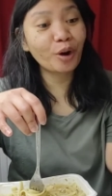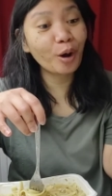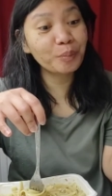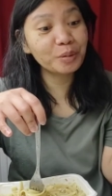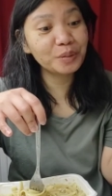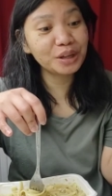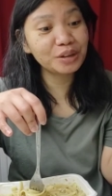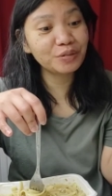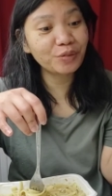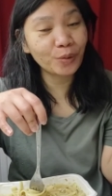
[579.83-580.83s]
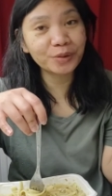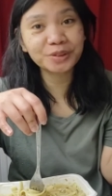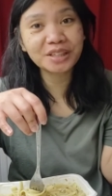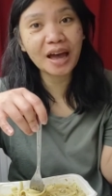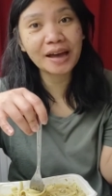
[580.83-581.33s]
probably
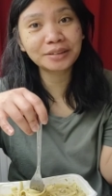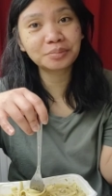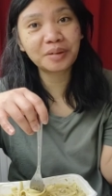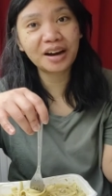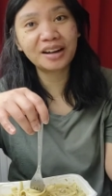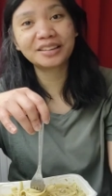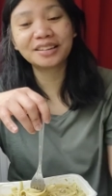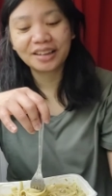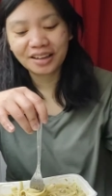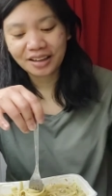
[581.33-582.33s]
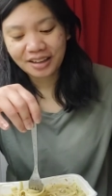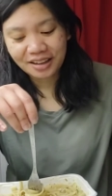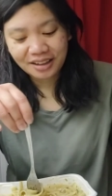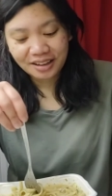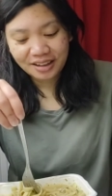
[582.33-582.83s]
focused at, but
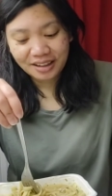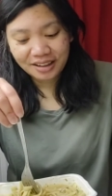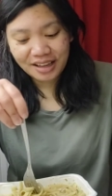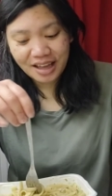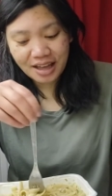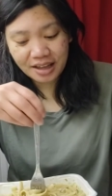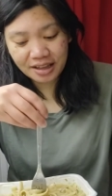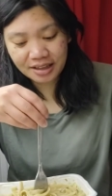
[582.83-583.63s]
yeah.